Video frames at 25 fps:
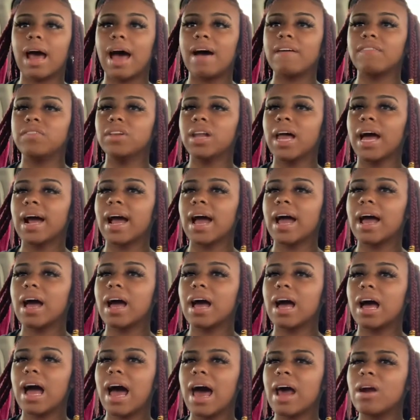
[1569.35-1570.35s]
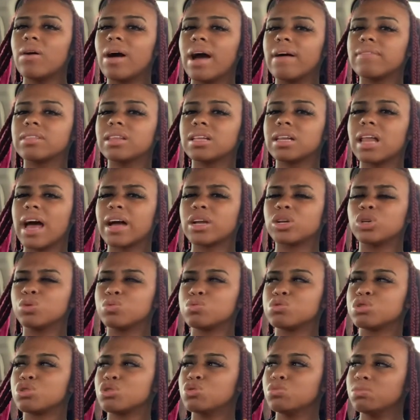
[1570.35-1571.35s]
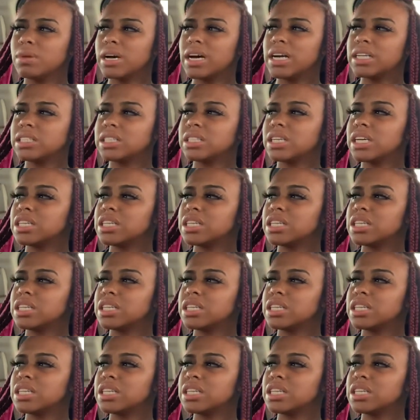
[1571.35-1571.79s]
I feel like I don't have to like do too much.